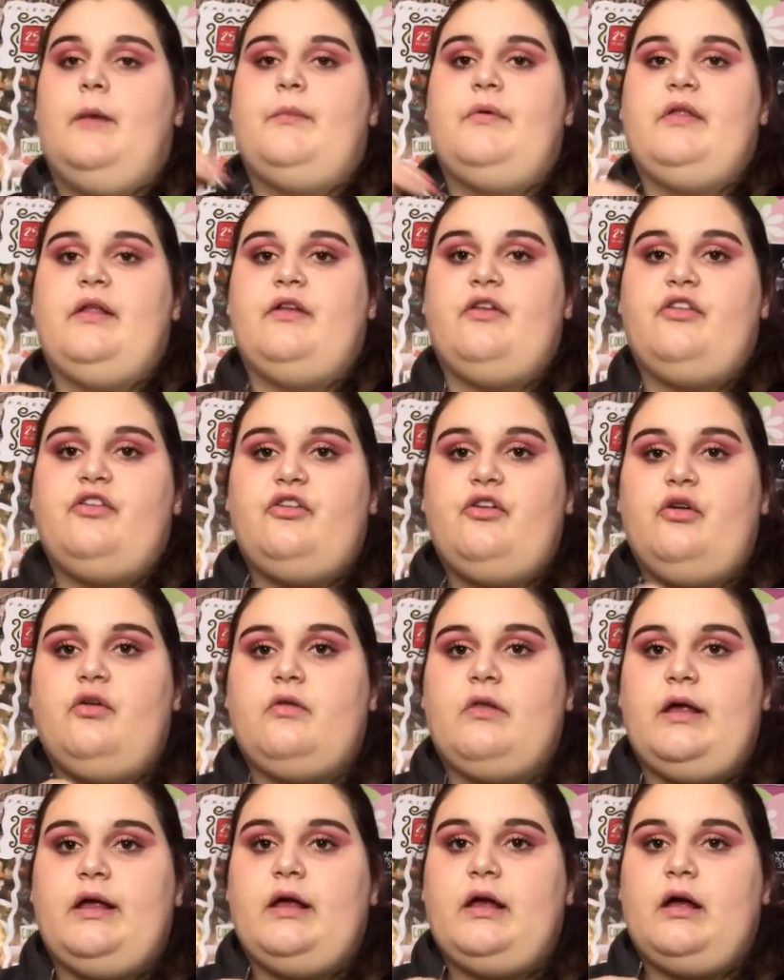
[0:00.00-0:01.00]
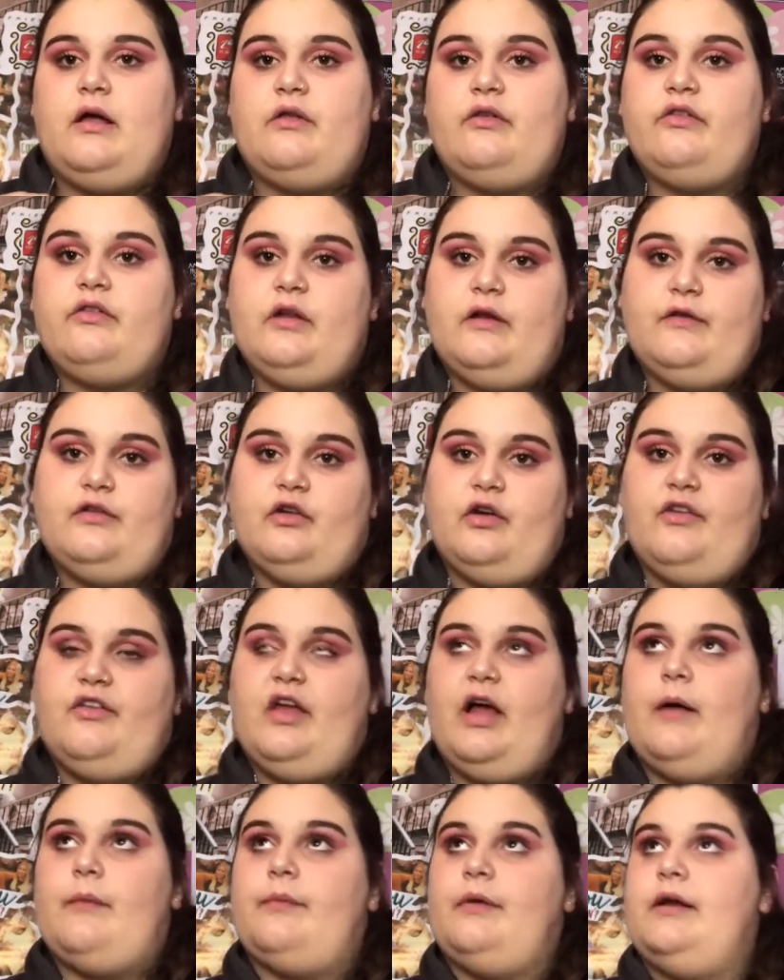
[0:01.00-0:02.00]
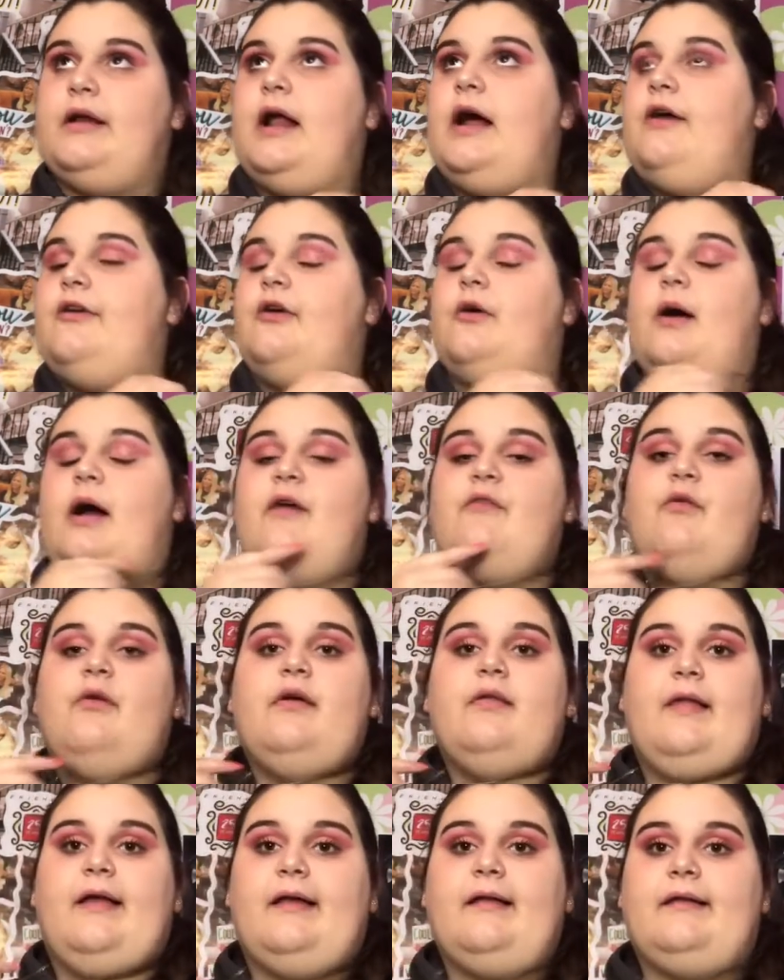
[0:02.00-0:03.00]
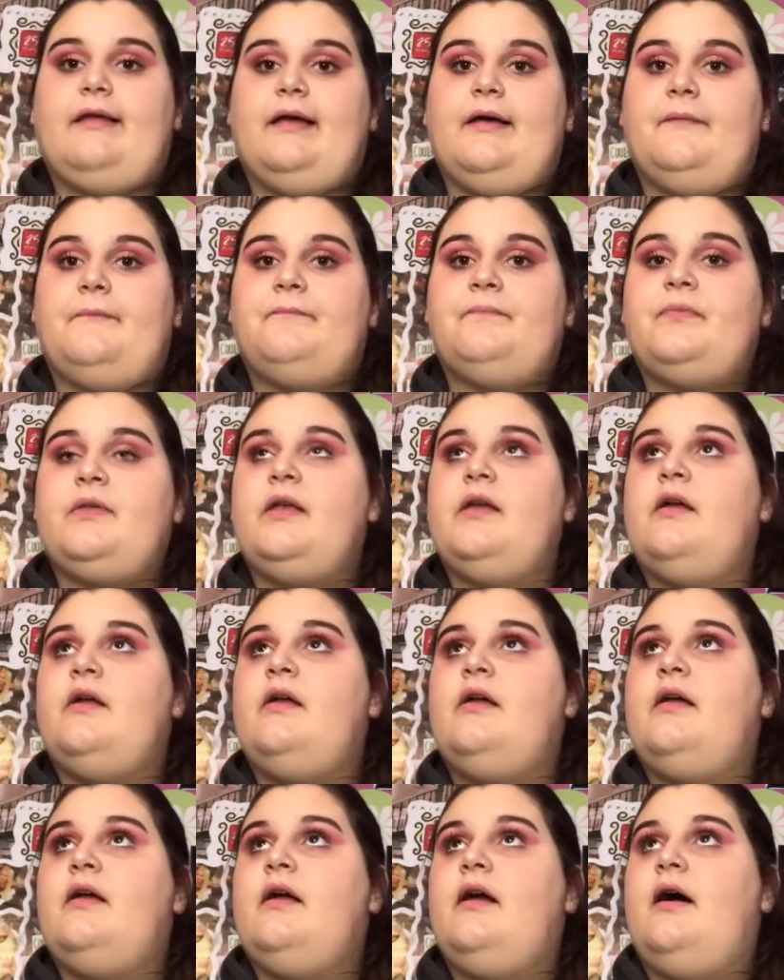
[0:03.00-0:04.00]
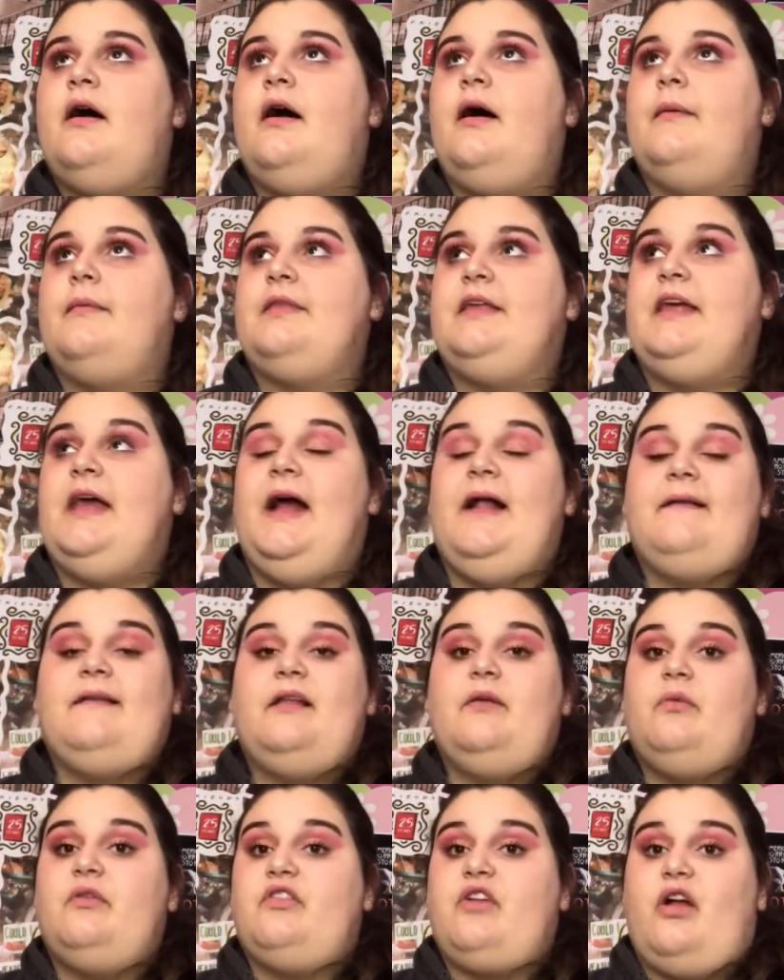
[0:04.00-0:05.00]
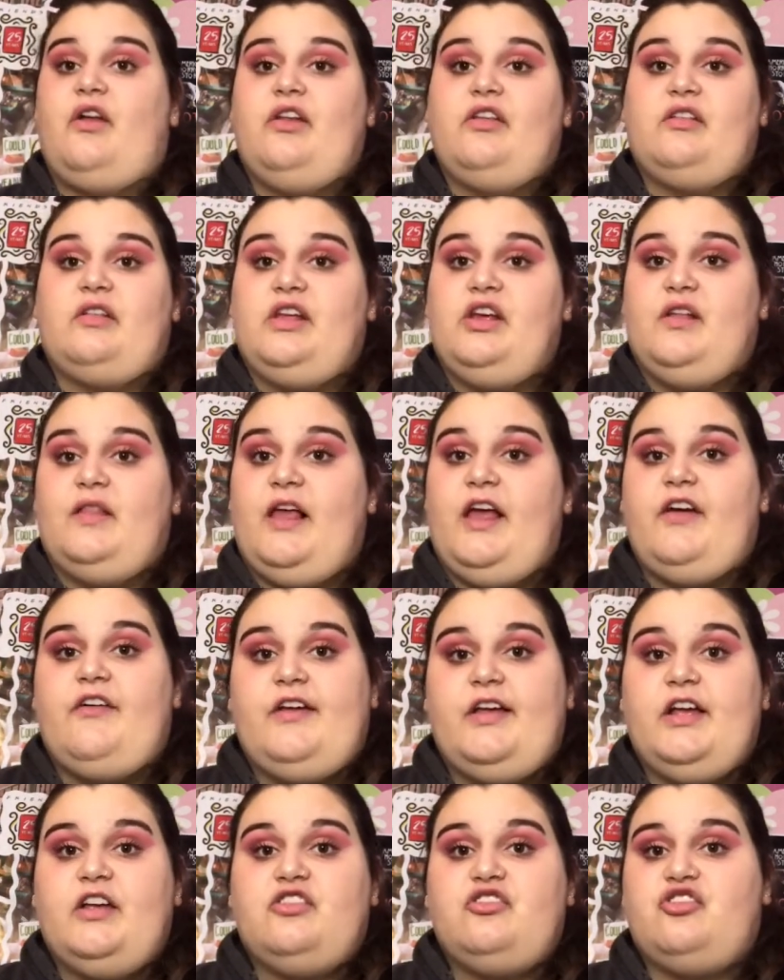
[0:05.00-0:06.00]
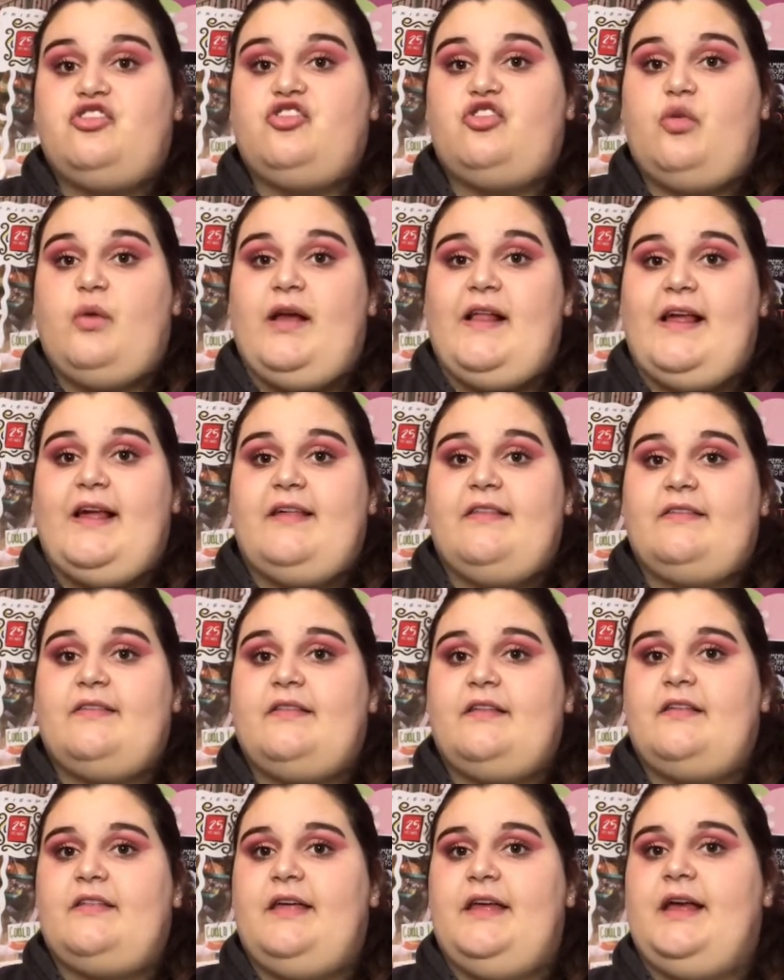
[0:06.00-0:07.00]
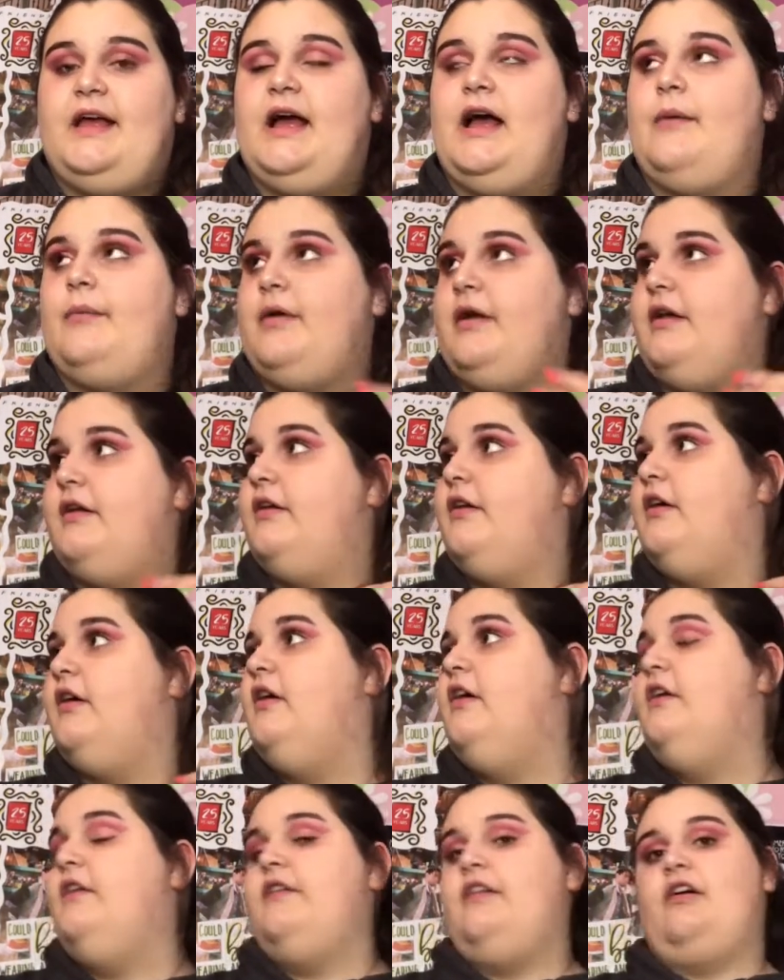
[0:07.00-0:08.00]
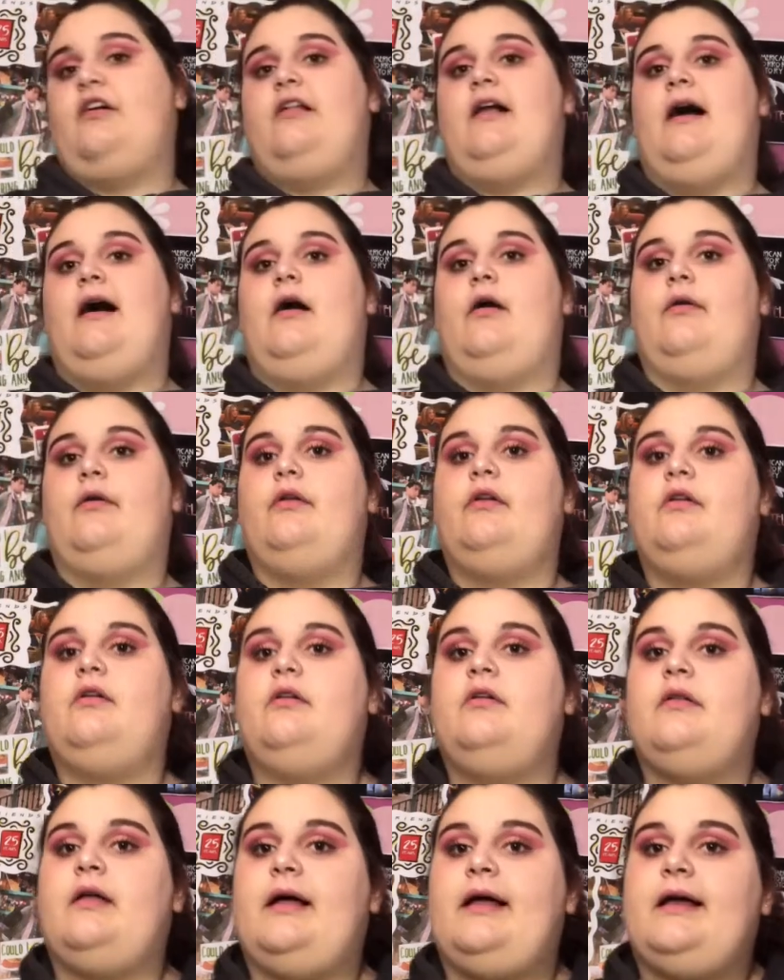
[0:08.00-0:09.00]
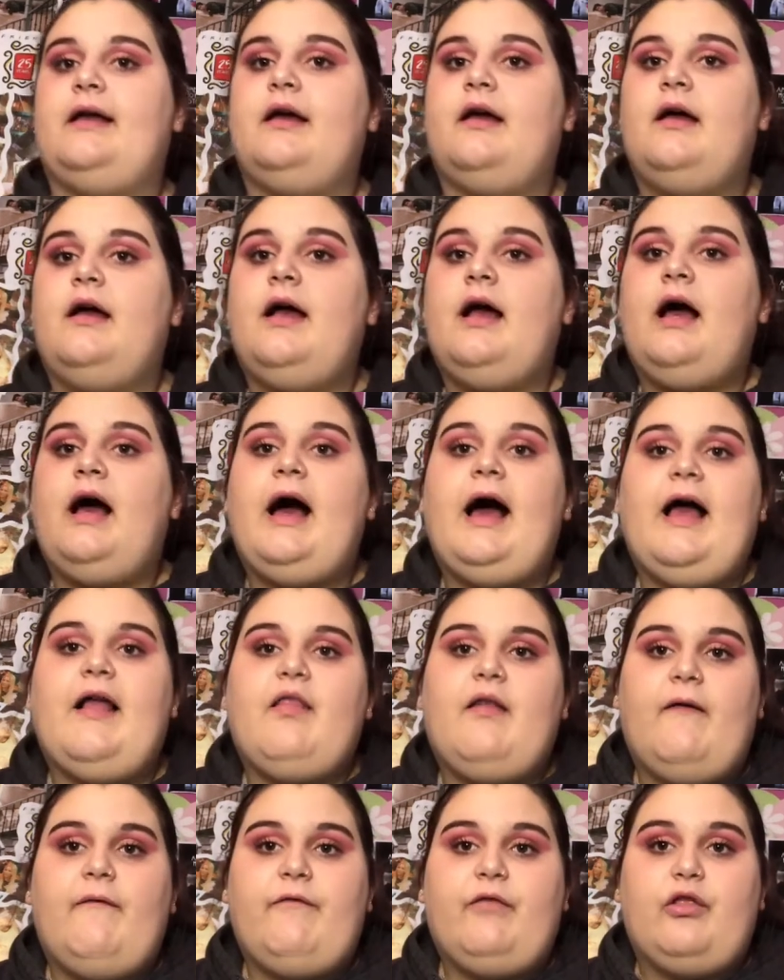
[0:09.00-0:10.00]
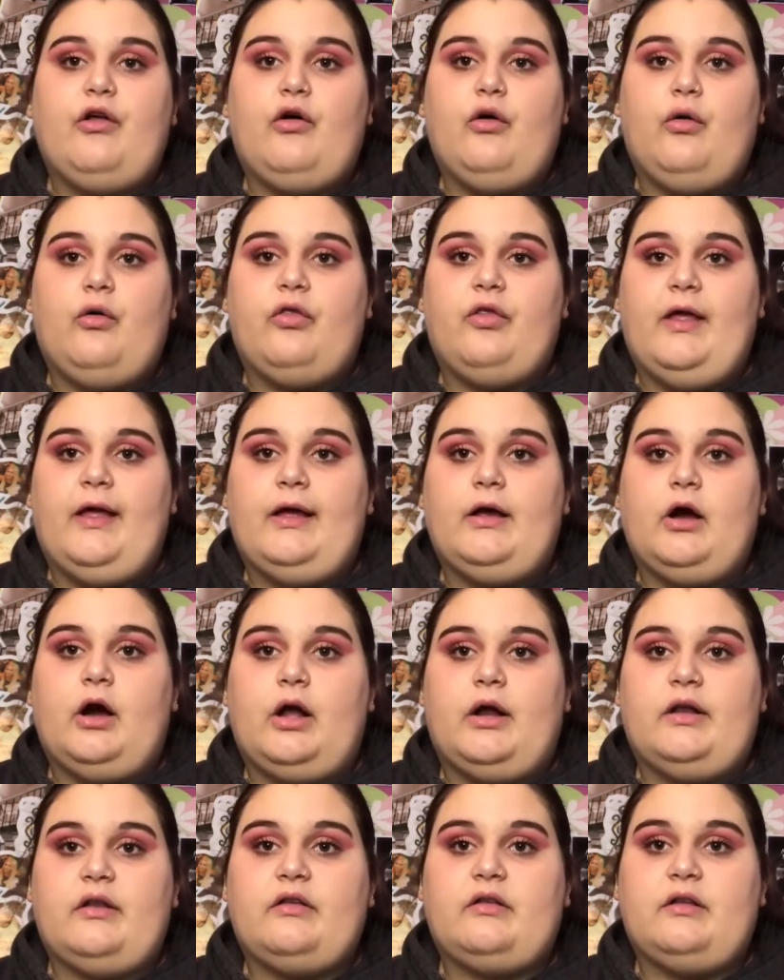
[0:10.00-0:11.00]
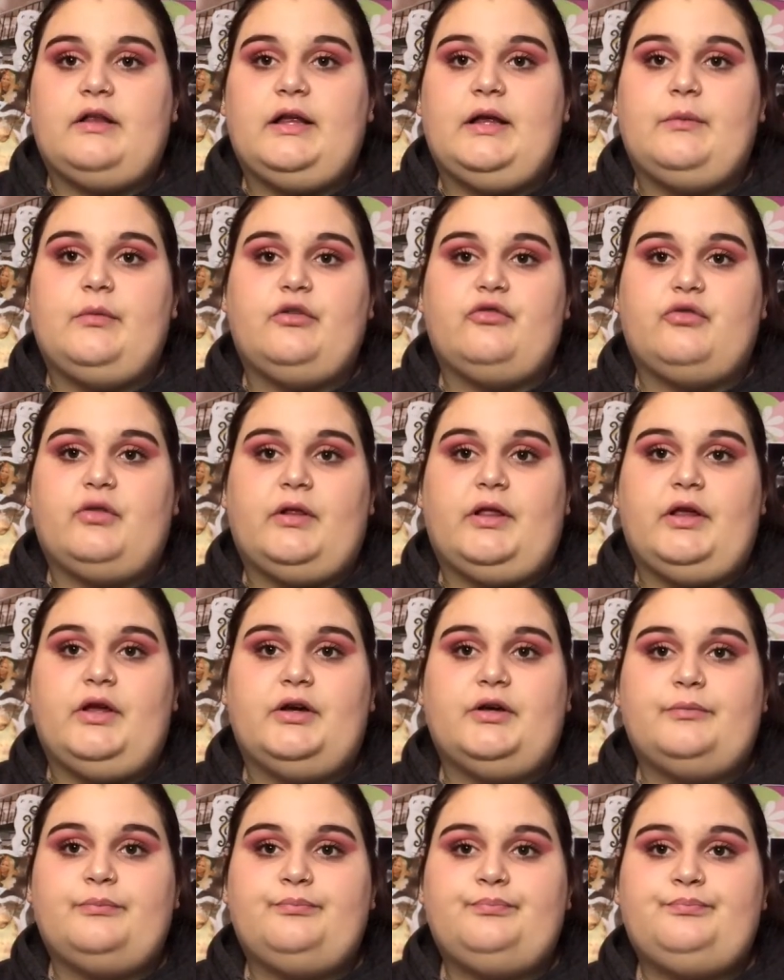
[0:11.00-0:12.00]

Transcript: But then soon, like, stuff starts happening. I don't know. I really liked it. The ending was honestly hilarious, just the way, like, the thing happened. The clown, like, I loved the whole thing, honestly. It was really good.